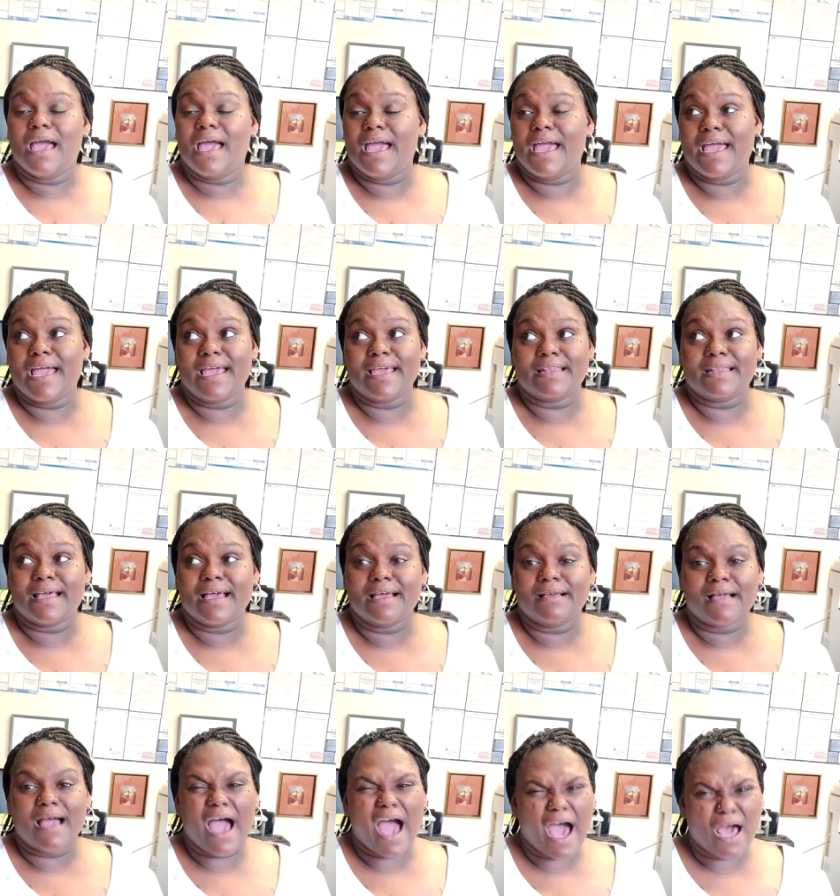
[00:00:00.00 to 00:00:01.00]
And
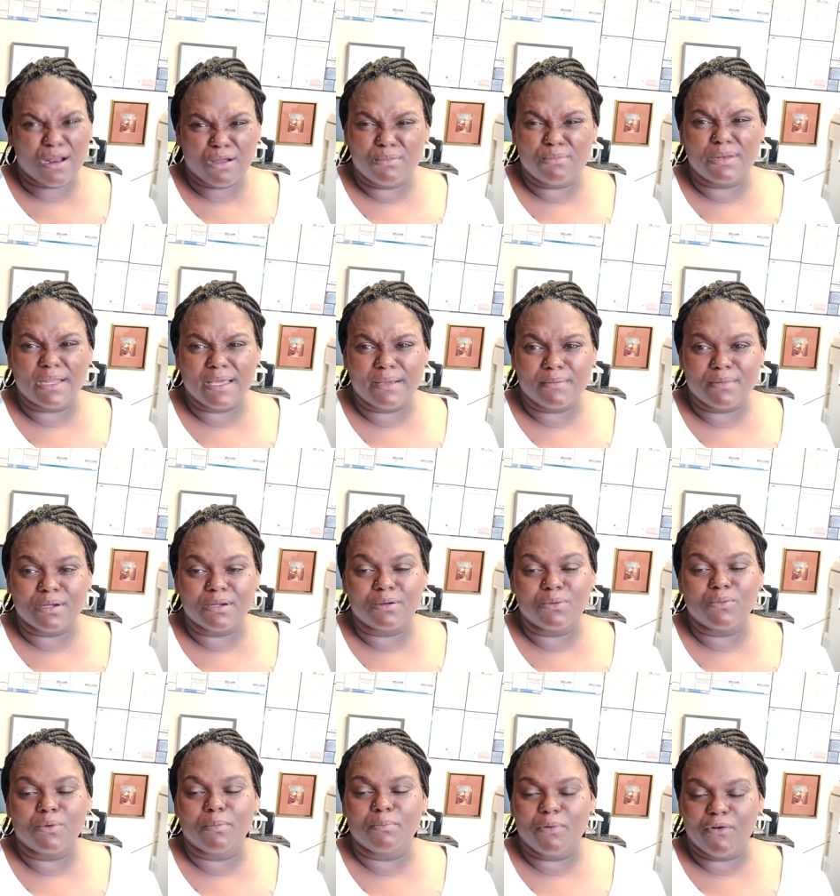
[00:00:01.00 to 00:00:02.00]
I don't blame
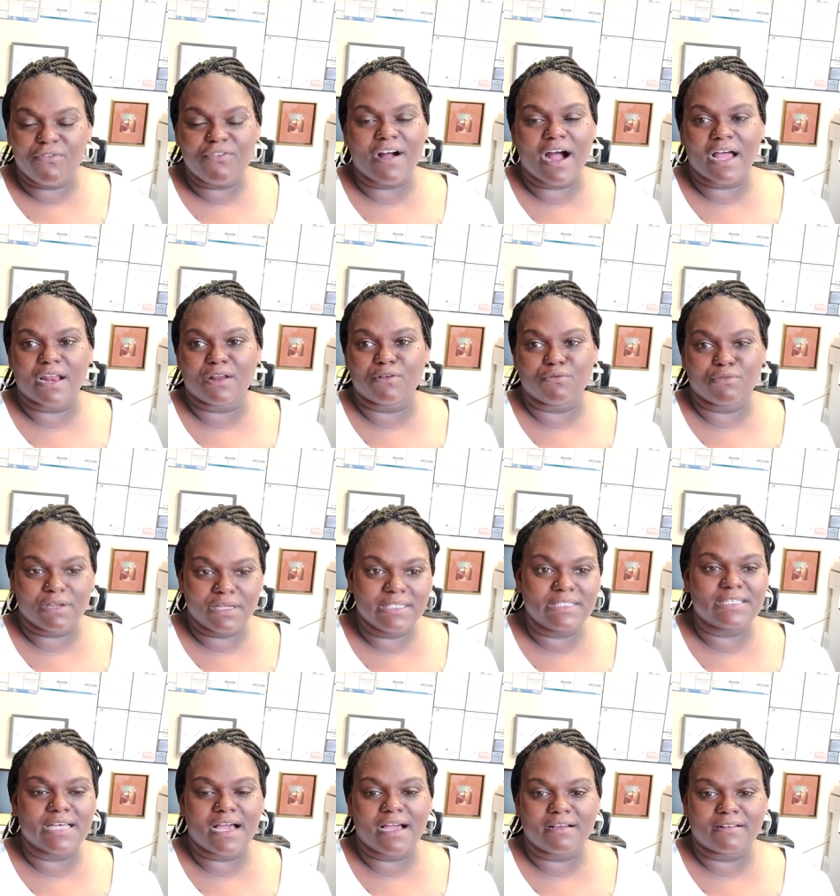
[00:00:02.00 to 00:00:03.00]
her. We're both kind of really
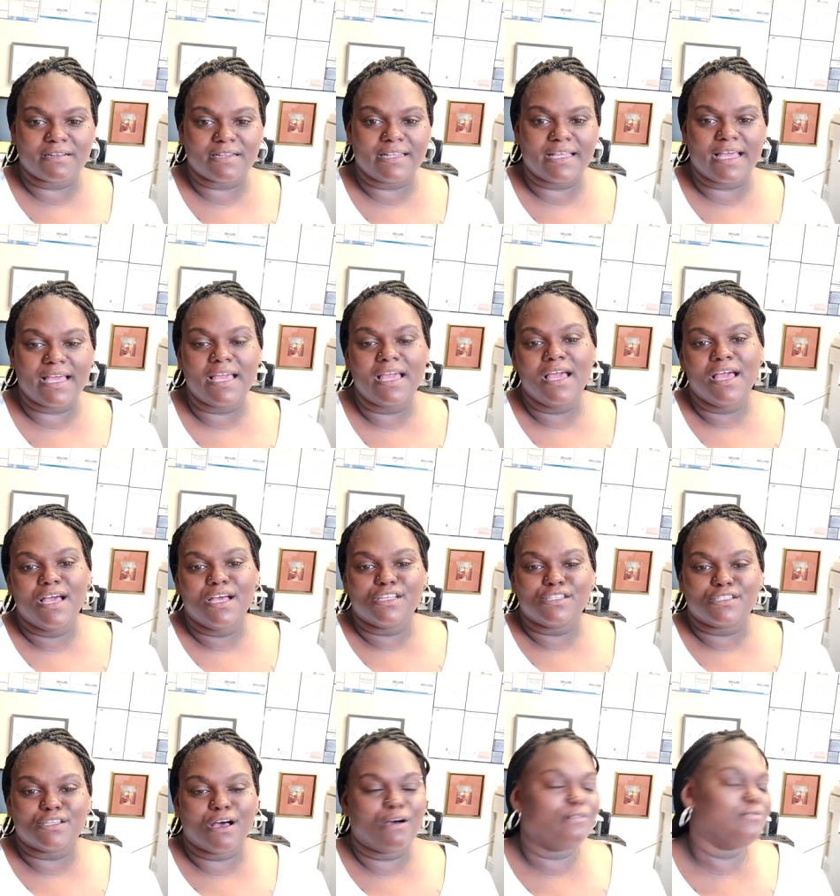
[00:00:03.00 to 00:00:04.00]
tired today.
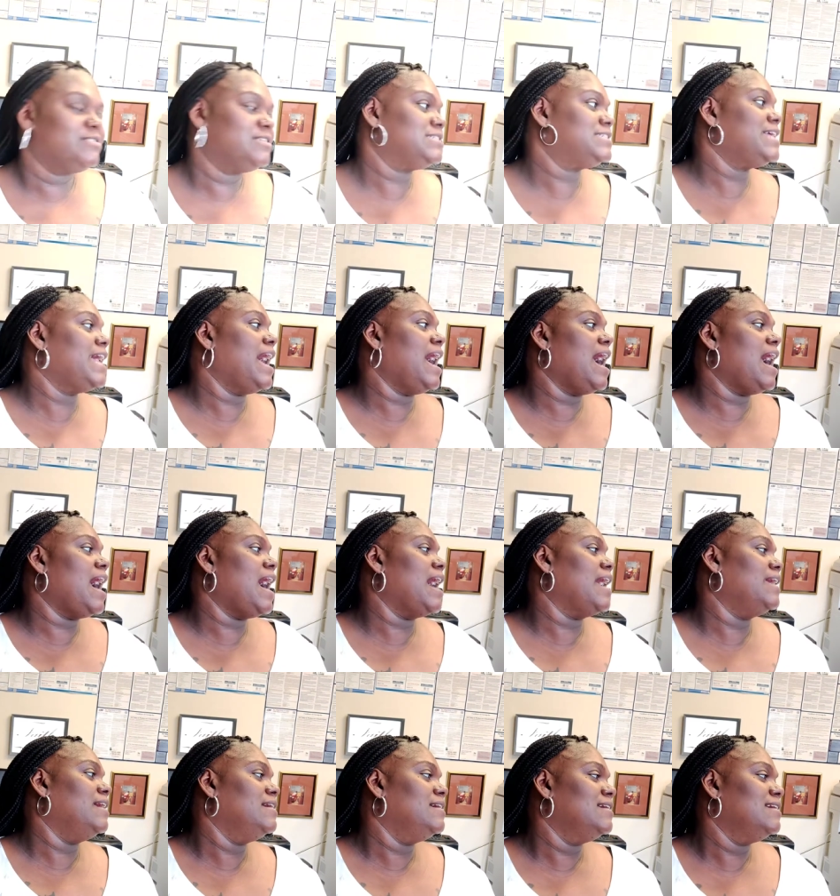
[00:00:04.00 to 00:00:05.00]
So just say
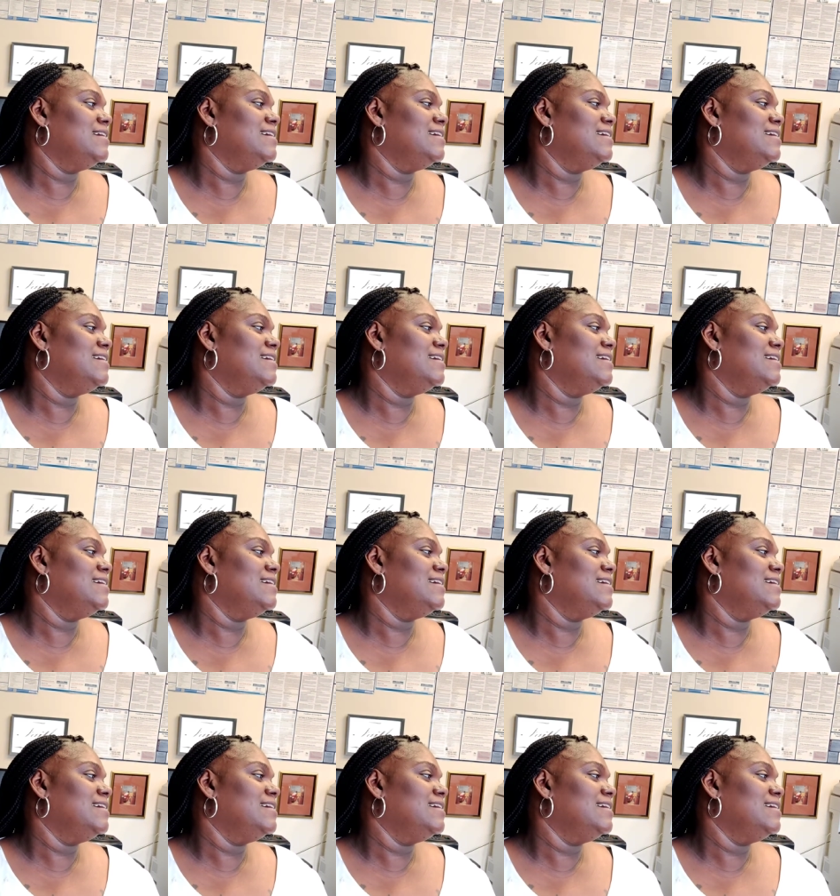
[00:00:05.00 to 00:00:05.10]
hi.